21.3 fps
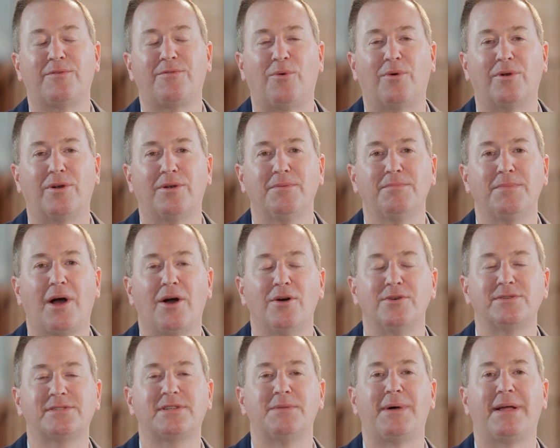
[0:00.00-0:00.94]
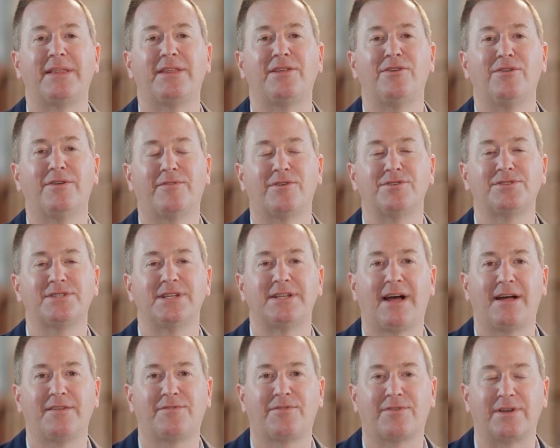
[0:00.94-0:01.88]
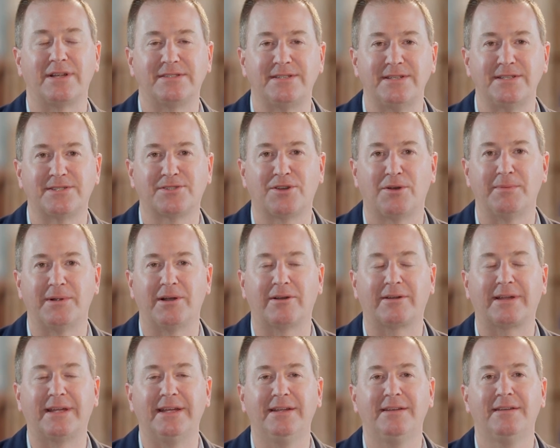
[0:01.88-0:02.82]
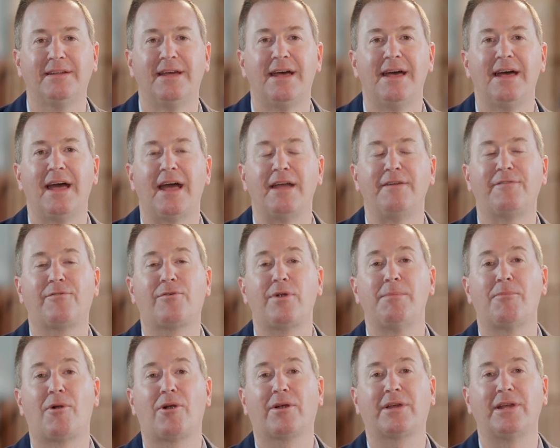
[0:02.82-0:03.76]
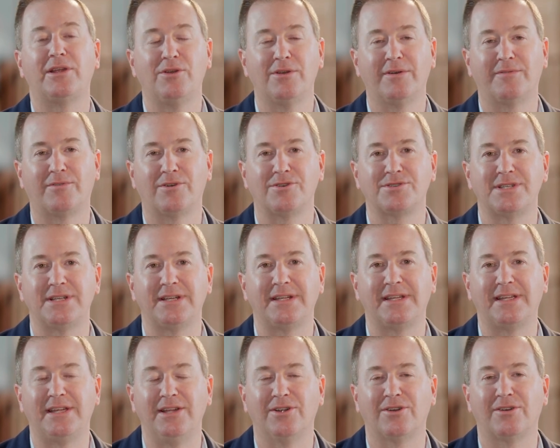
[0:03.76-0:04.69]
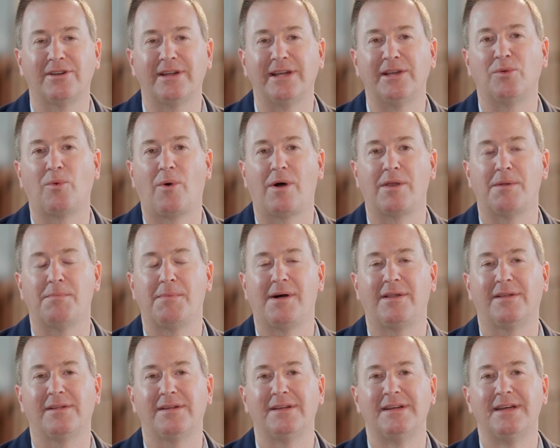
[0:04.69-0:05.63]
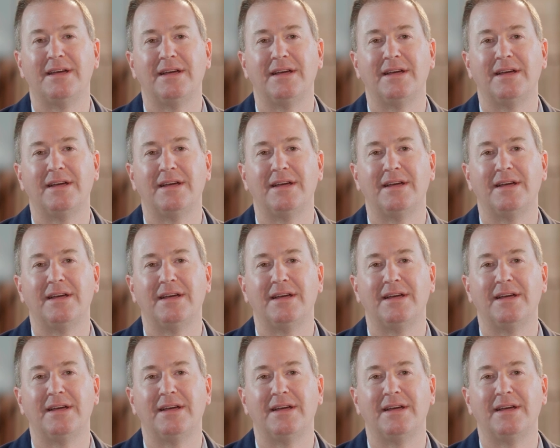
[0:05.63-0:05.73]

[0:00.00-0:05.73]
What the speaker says: Forum, hosted by the Universidad Francisco Marroquín, a free market university here in Guatemala.